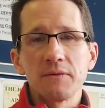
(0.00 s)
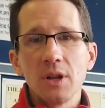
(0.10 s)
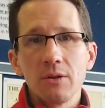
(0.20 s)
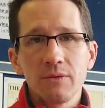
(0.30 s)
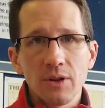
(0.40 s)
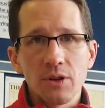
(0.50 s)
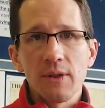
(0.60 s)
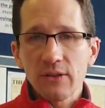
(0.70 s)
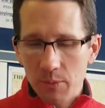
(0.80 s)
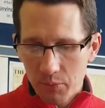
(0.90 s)
known to you.
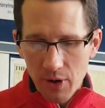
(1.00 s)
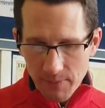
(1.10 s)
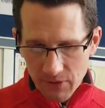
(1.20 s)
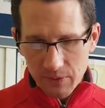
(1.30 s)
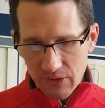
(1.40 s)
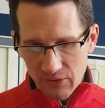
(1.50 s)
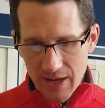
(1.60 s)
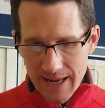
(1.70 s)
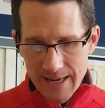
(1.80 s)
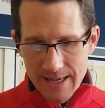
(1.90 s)
That's a promise we see.